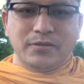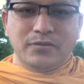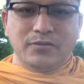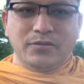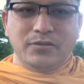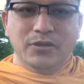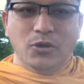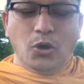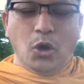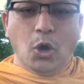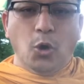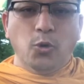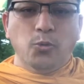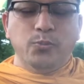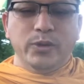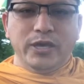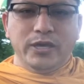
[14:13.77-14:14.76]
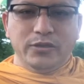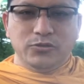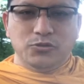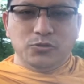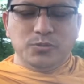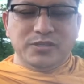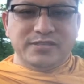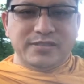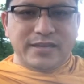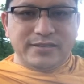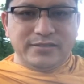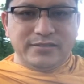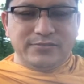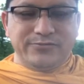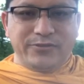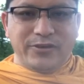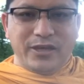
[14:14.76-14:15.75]
you know, hoping to be
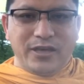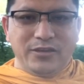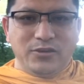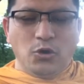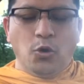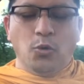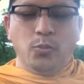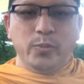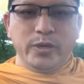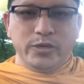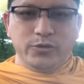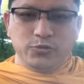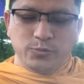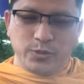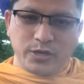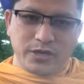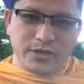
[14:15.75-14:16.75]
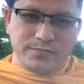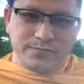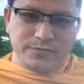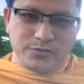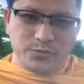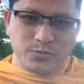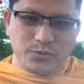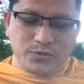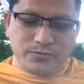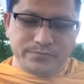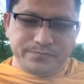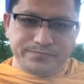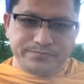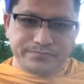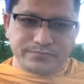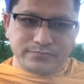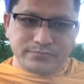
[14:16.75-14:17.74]
satisfied, hoping to be comfortable.
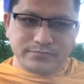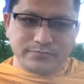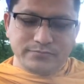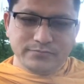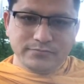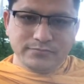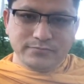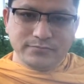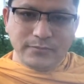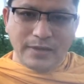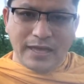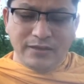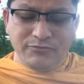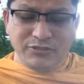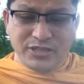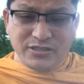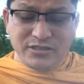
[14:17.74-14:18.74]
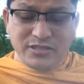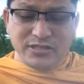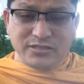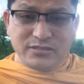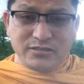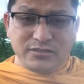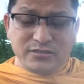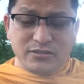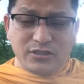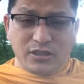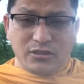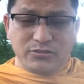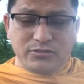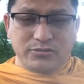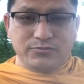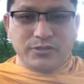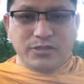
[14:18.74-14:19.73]
And with this, the
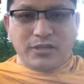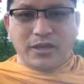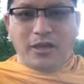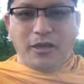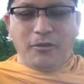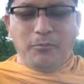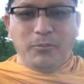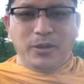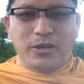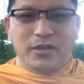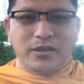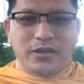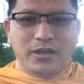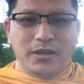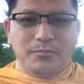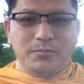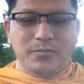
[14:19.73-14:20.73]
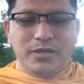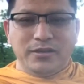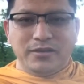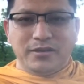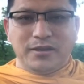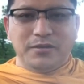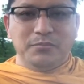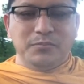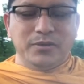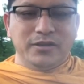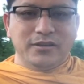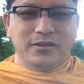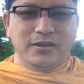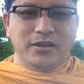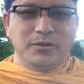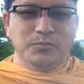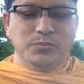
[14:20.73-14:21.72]
thoughts will come and come and come
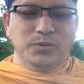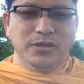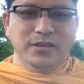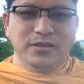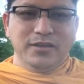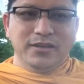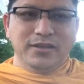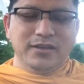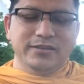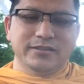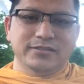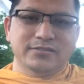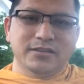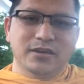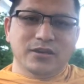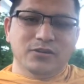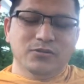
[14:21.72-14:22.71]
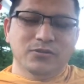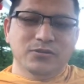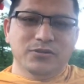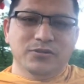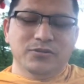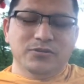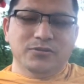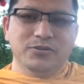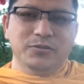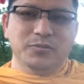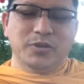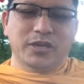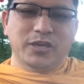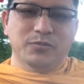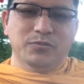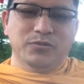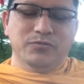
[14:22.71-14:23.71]
and come. And that's how we
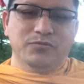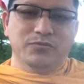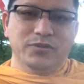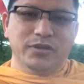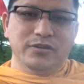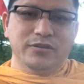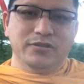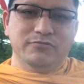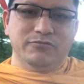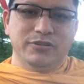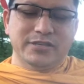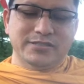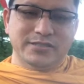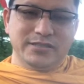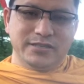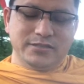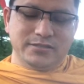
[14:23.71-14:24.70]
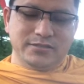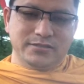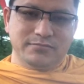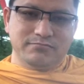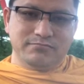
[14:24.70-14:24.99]
become very restless.